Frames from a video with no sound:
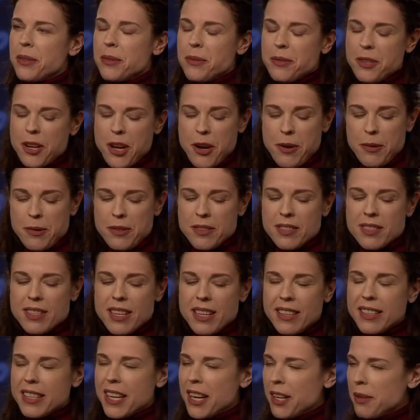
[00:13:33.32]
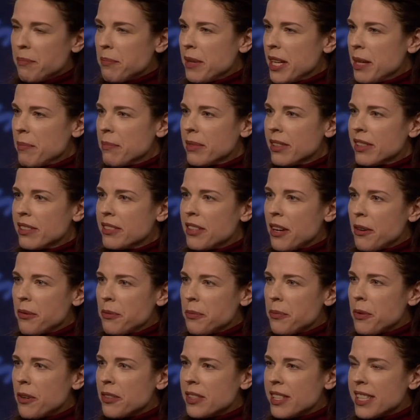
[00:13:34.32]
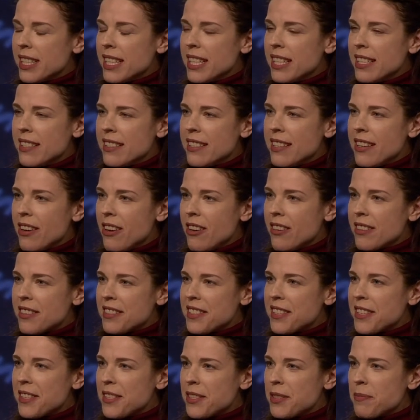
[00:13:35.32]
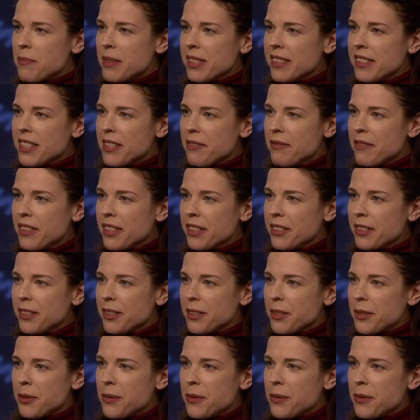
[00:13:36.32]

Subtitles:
who knows that young people don't want easy answers, but difficult